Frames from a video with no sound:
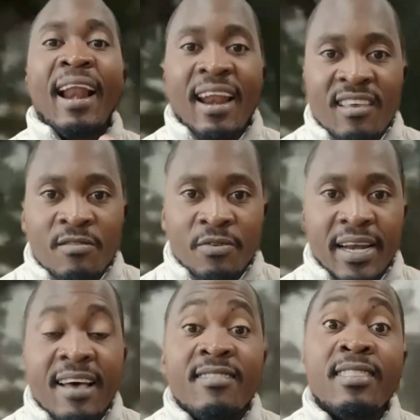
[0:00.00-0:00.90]
classified
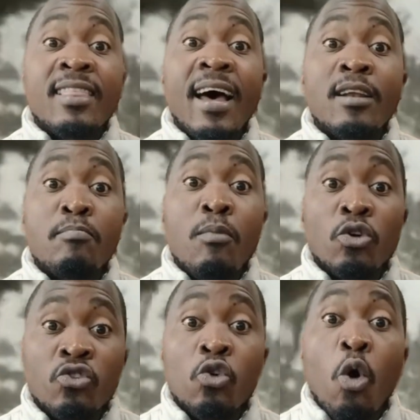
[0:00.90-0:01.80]
as the third
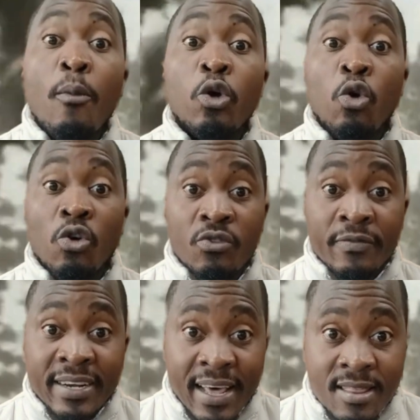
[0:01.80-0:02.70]
most common cause of
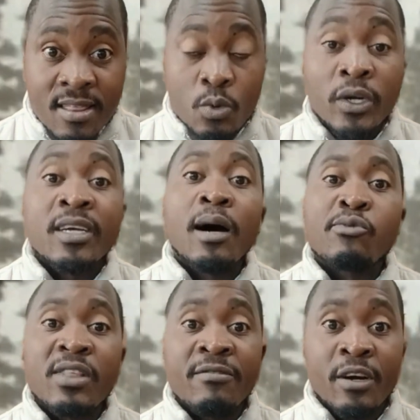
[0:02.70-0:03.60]
death when it comes
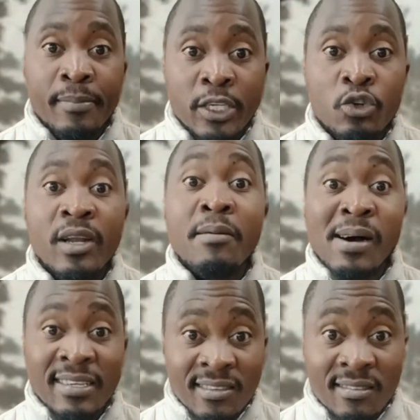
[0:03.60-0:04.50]
to environmental
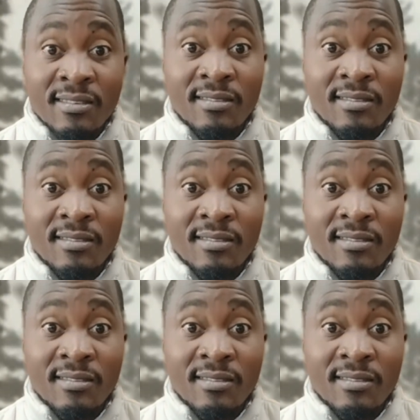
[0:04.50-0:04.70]
emergencies.